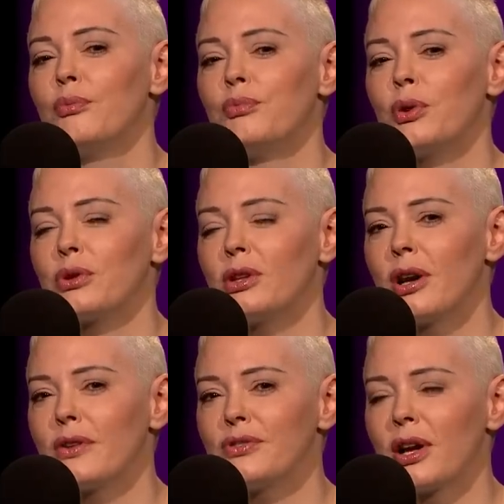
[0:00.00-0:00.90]
but with a
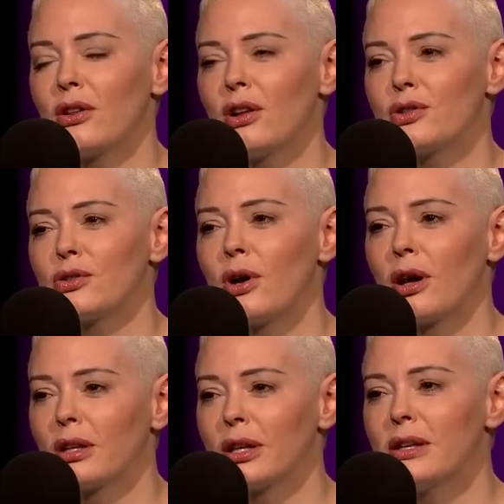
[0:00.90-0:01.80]
lot of psychological
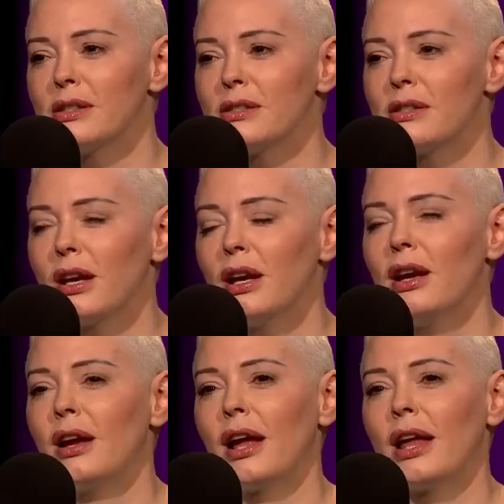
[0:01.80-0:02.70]
ugliness.
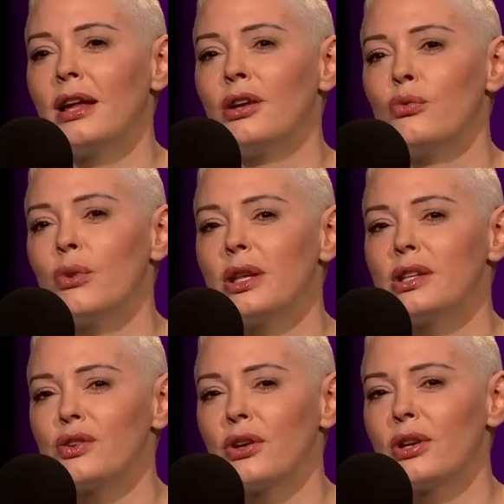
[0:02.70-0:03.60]
And when they
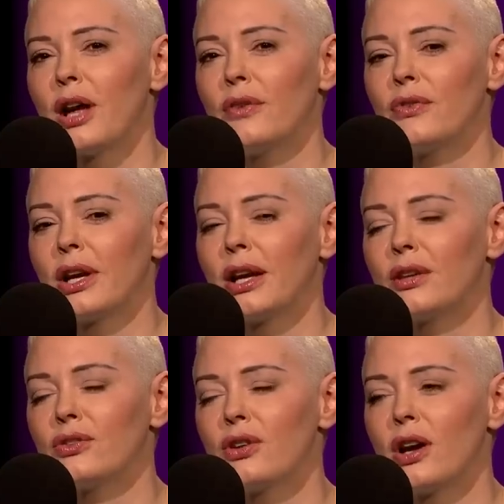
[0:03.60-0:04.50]
started
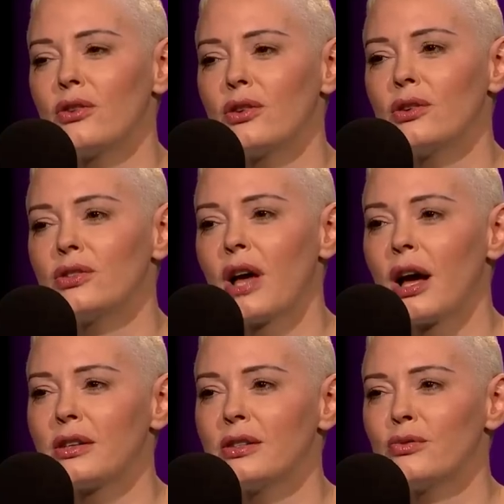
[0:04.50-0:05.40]
advocating child adult
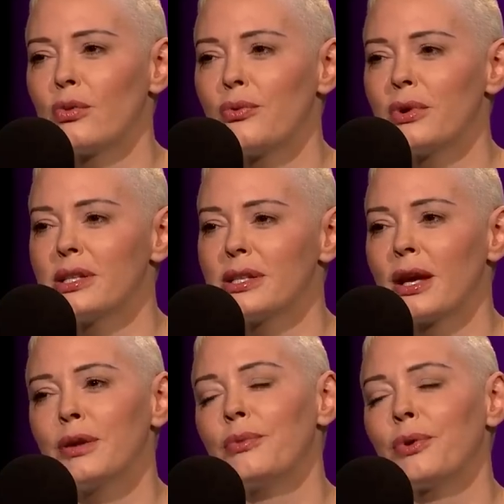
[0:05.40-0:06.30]
sex, is when we
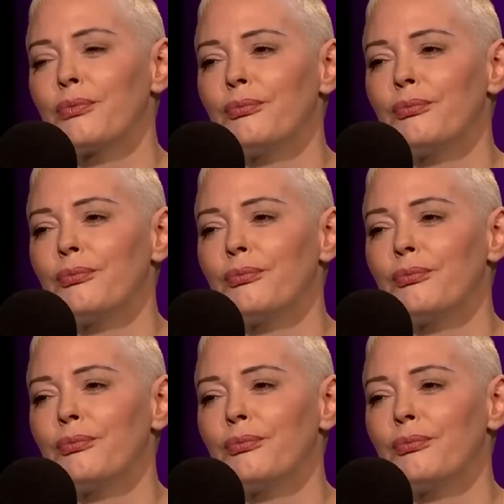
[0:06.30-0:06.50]
escaped